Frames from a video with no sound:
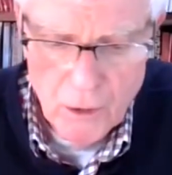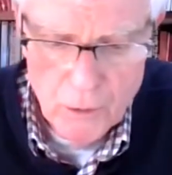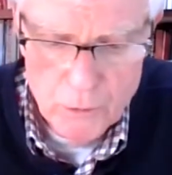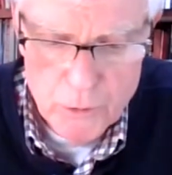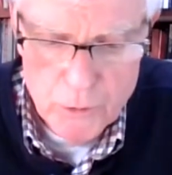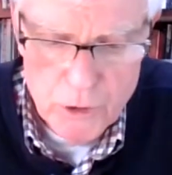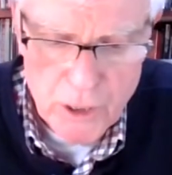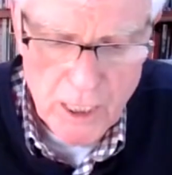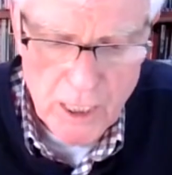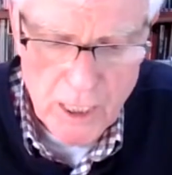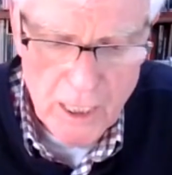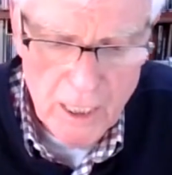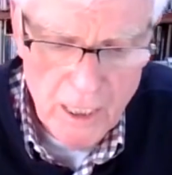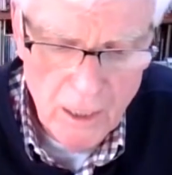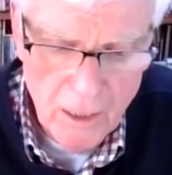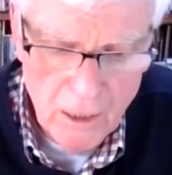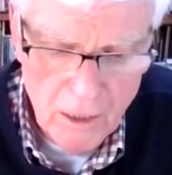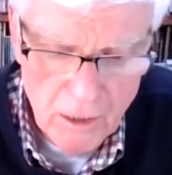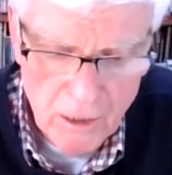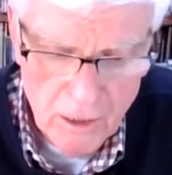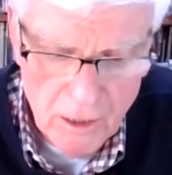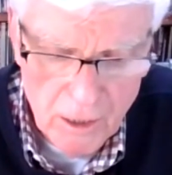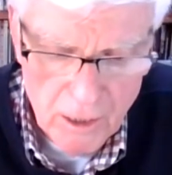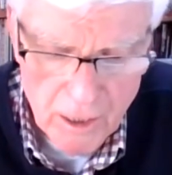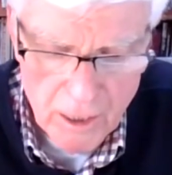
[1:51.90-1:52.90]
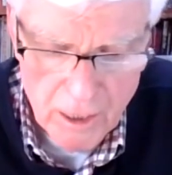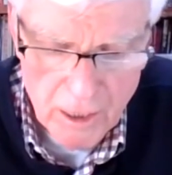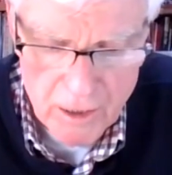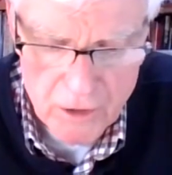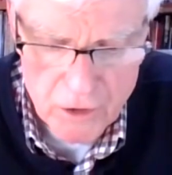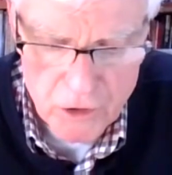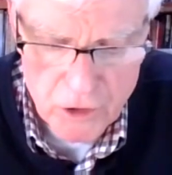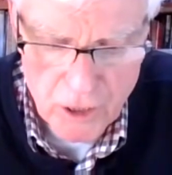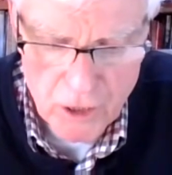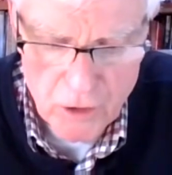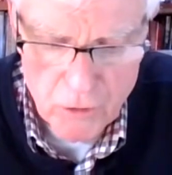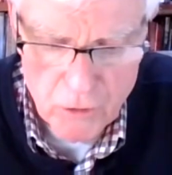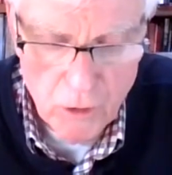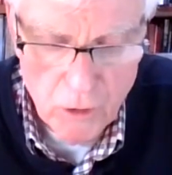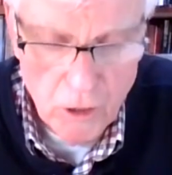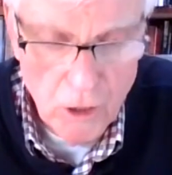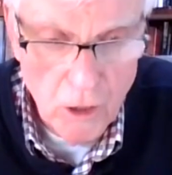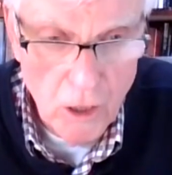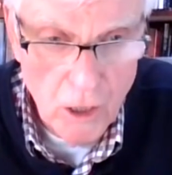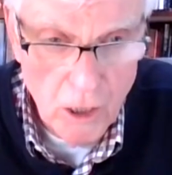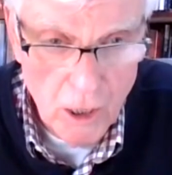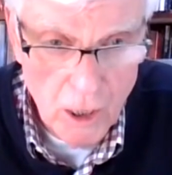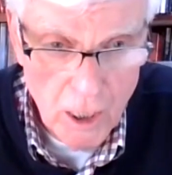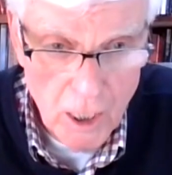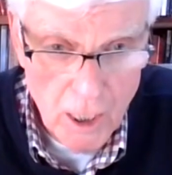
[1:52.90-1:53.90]
O-Scale
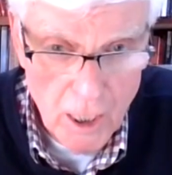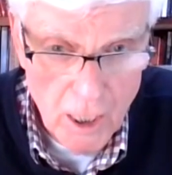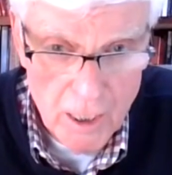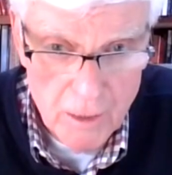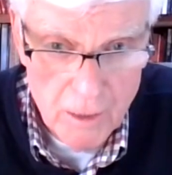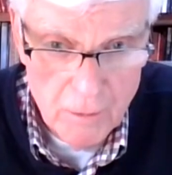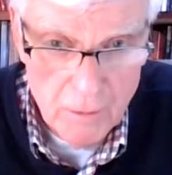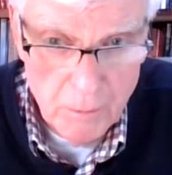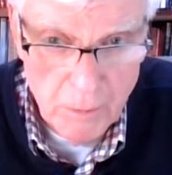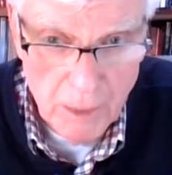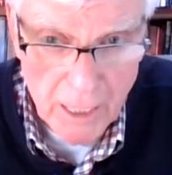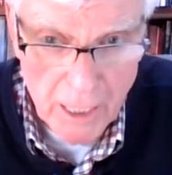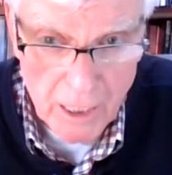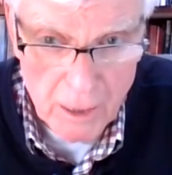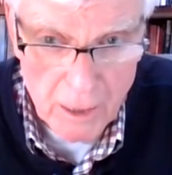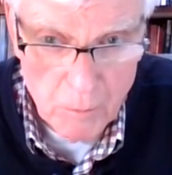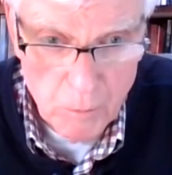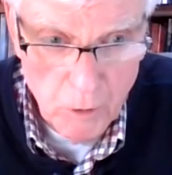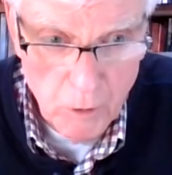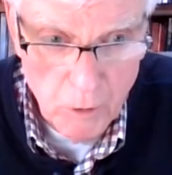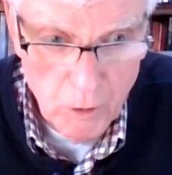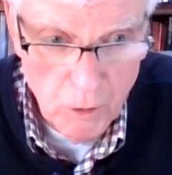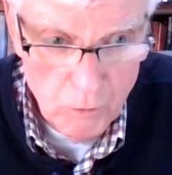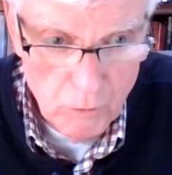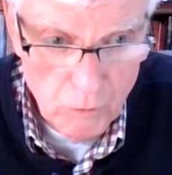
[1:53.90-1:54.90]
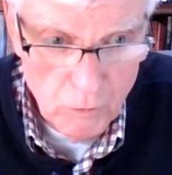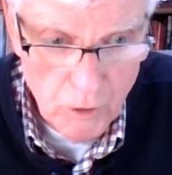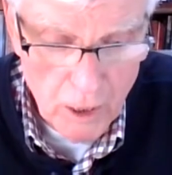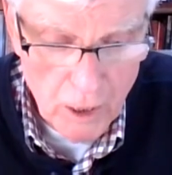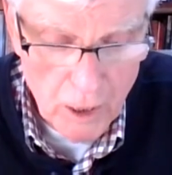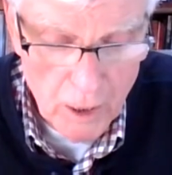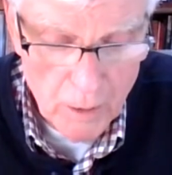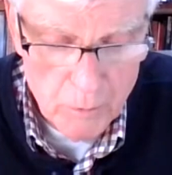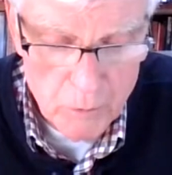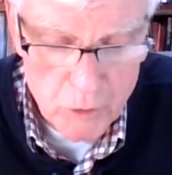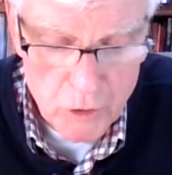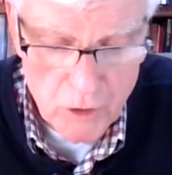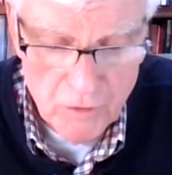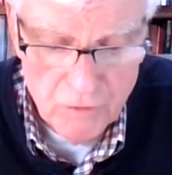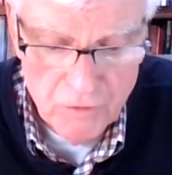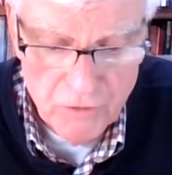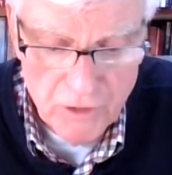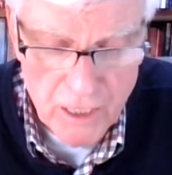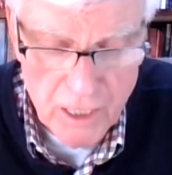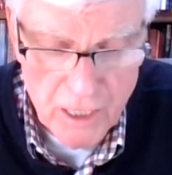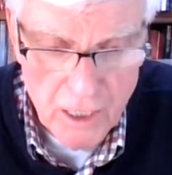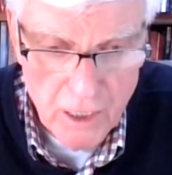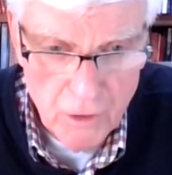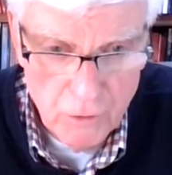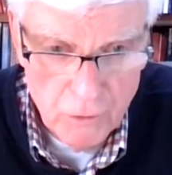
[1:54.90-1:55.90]
Central Online back programs are
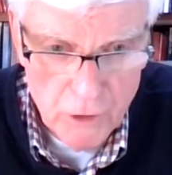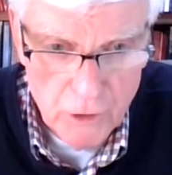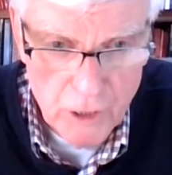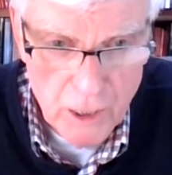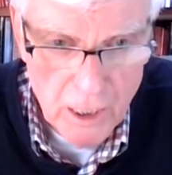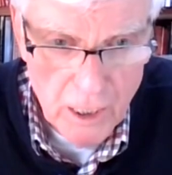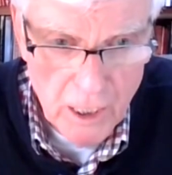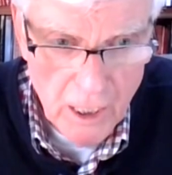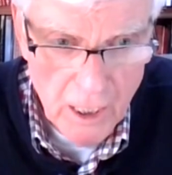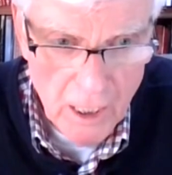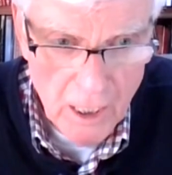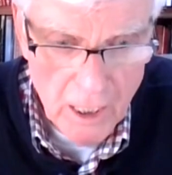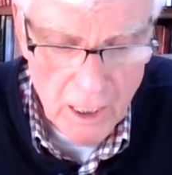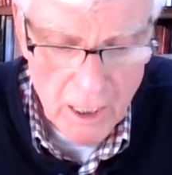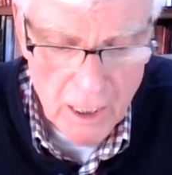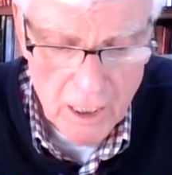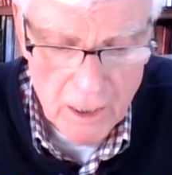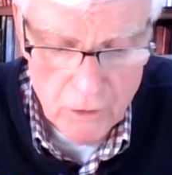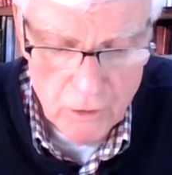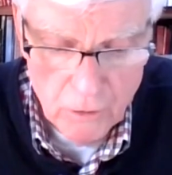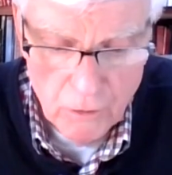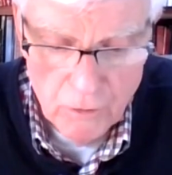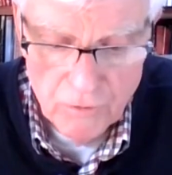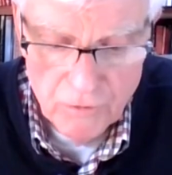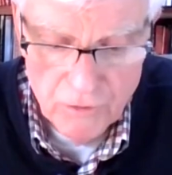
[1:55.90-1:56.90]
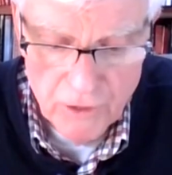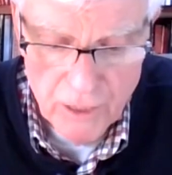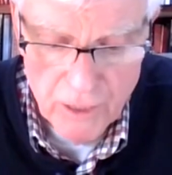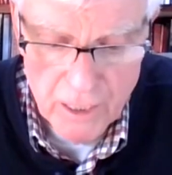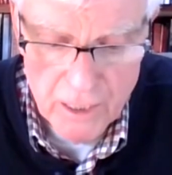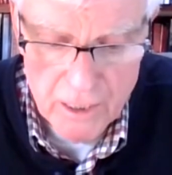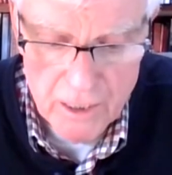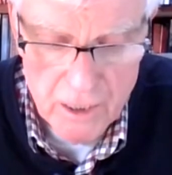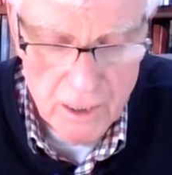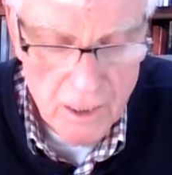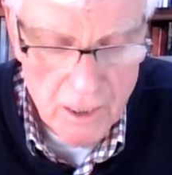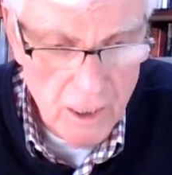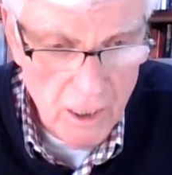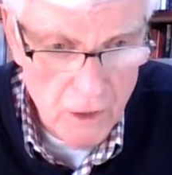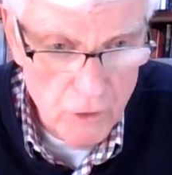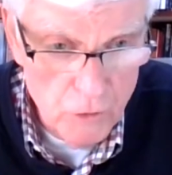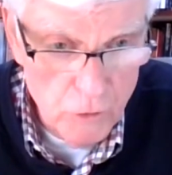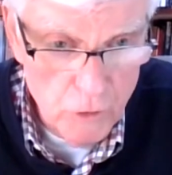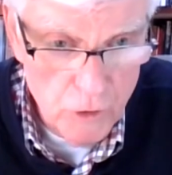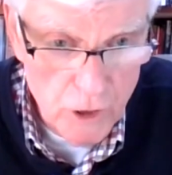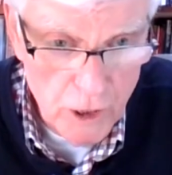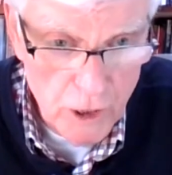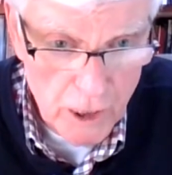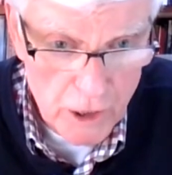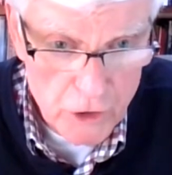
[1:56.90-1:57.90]
found. You'll find an
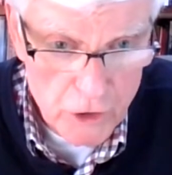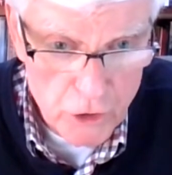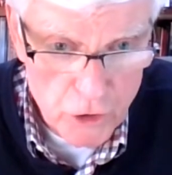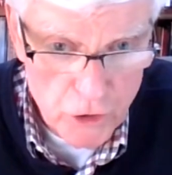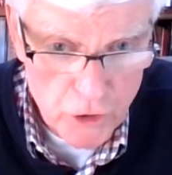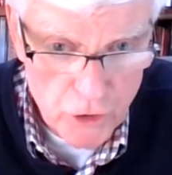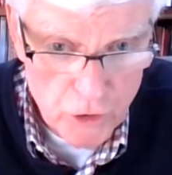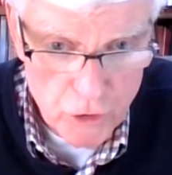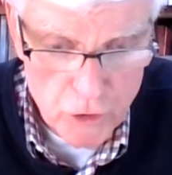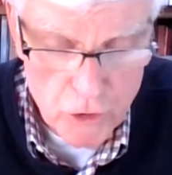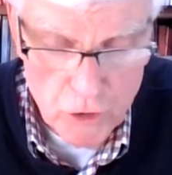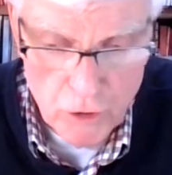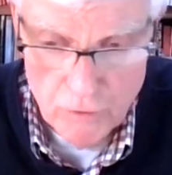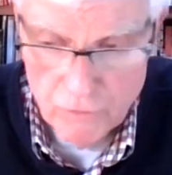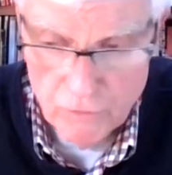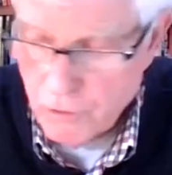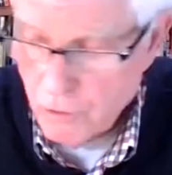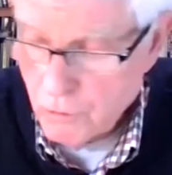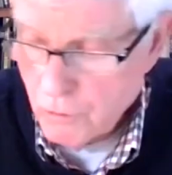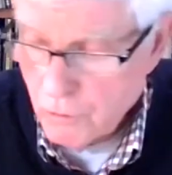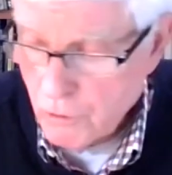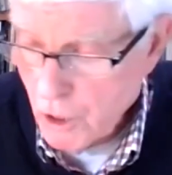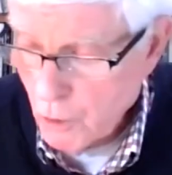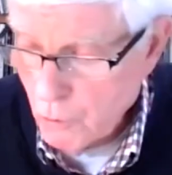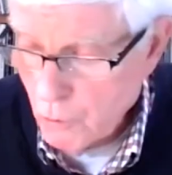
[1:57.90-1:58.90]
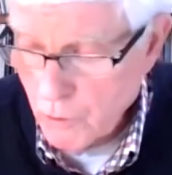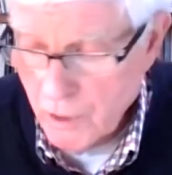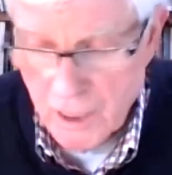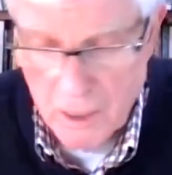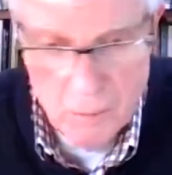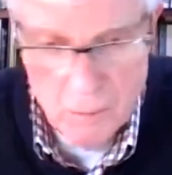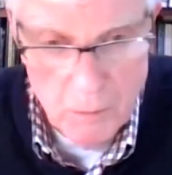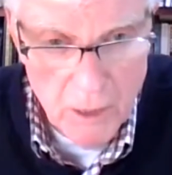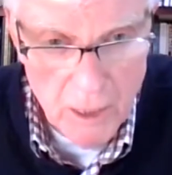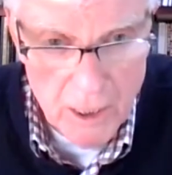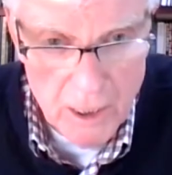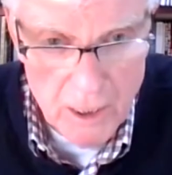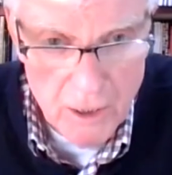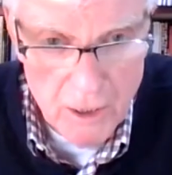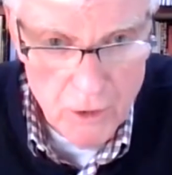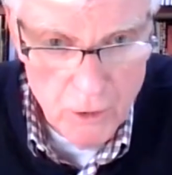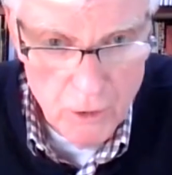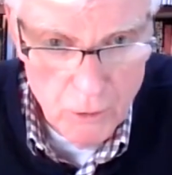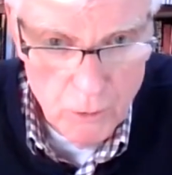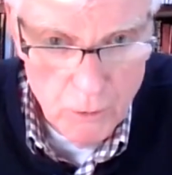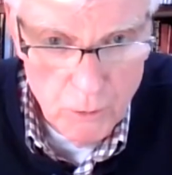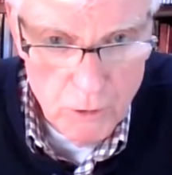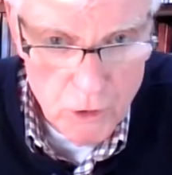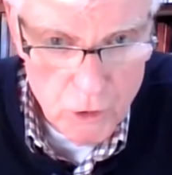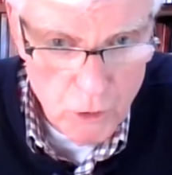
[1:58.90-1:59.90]
introduction. So if you know anybody
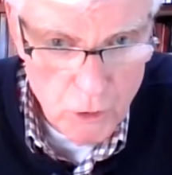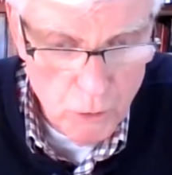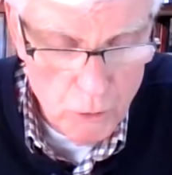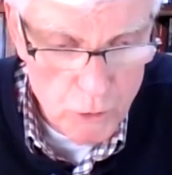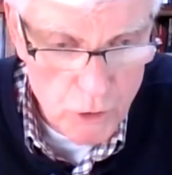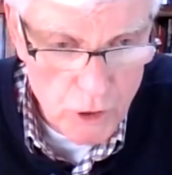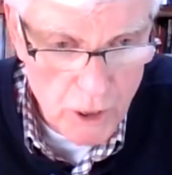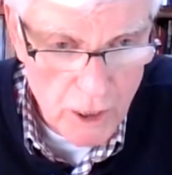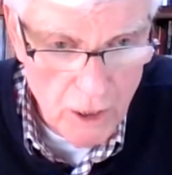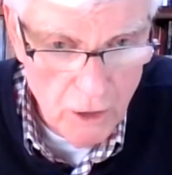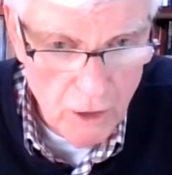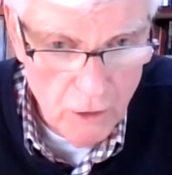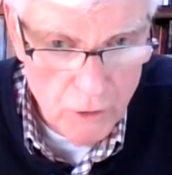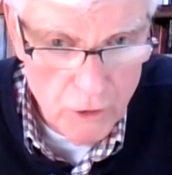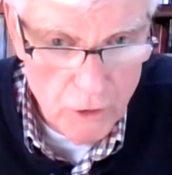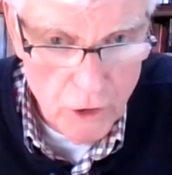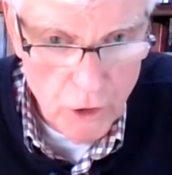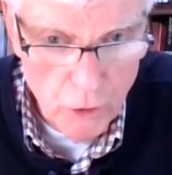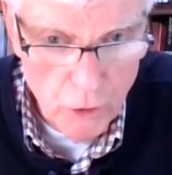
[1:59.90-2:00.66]
who is O-Scale